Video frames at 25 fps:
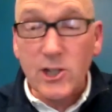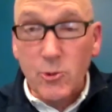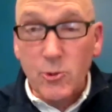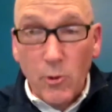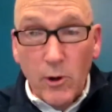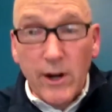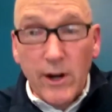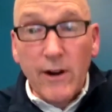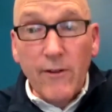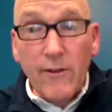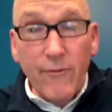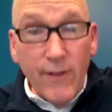We're
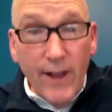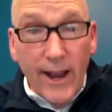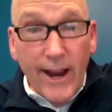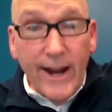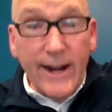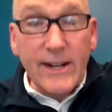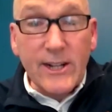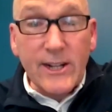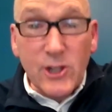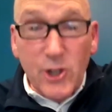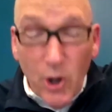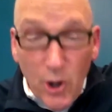going to fly you
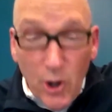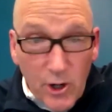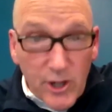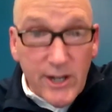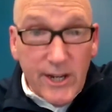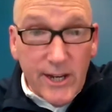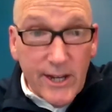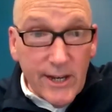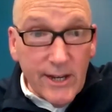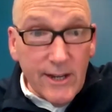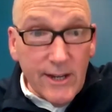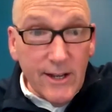to
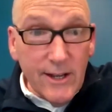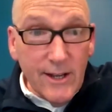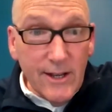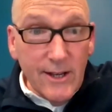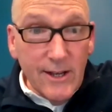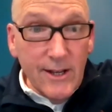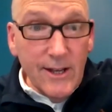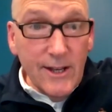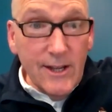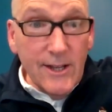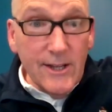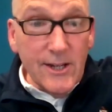Turkey
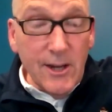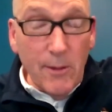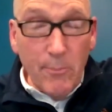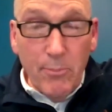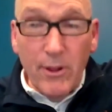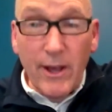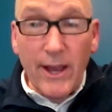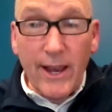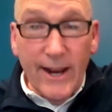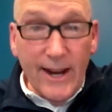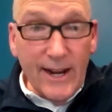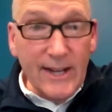to
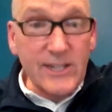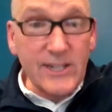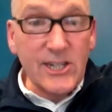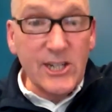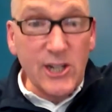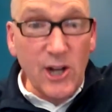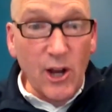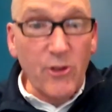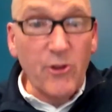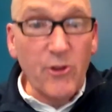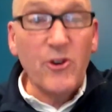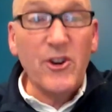play against
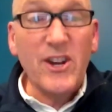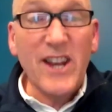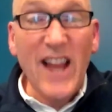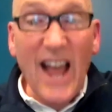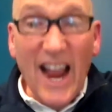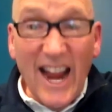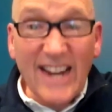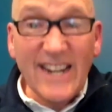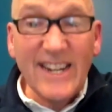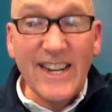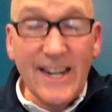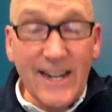the other
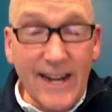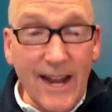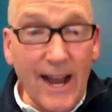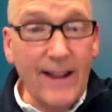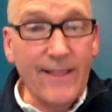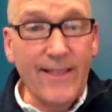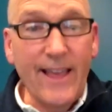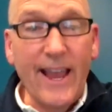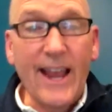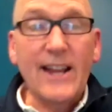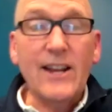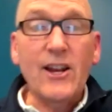99.
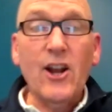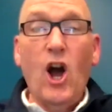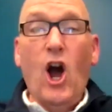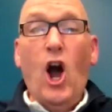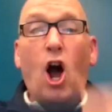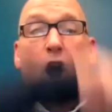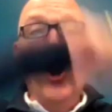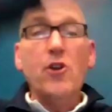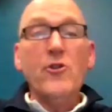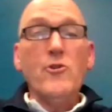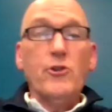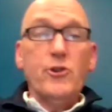They had
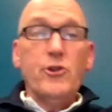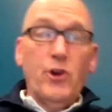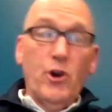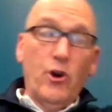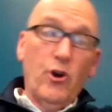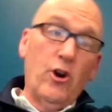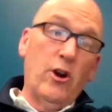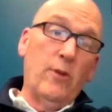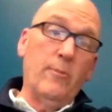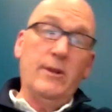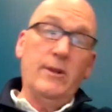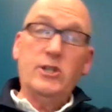100
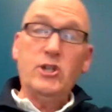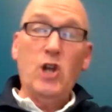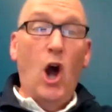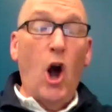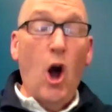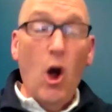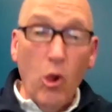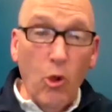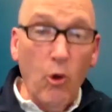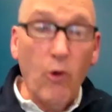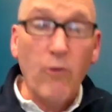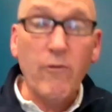tournaments
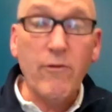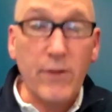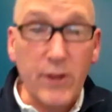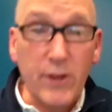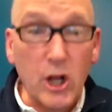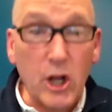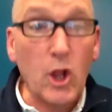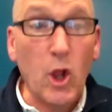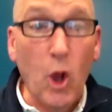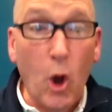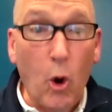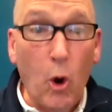all over the
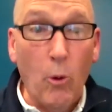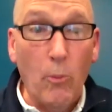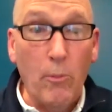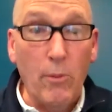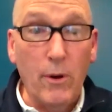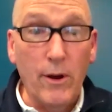globe.